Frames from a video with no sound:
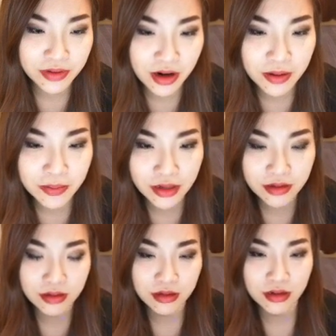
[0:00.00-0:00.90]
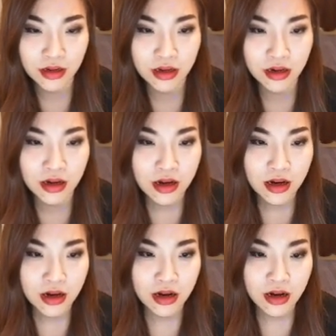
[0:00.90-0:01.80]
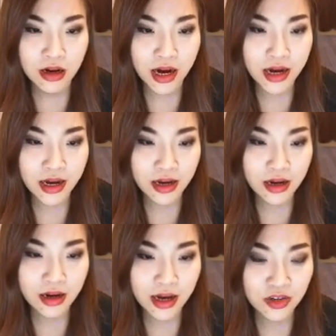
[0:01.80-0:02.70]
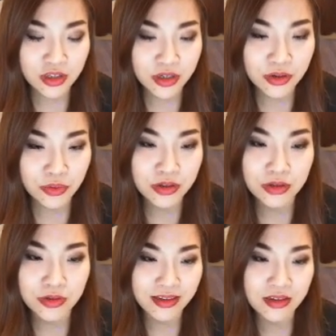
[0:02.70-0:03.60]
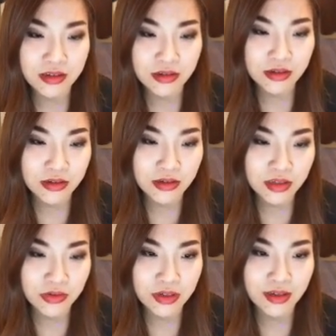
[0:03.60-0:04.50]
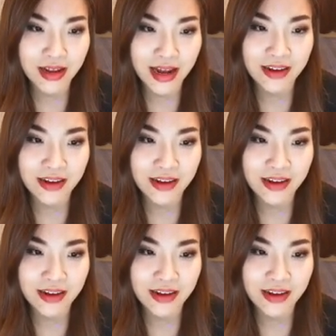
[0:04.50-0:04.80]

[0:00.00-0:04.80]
comment. And I actually want to answer during the live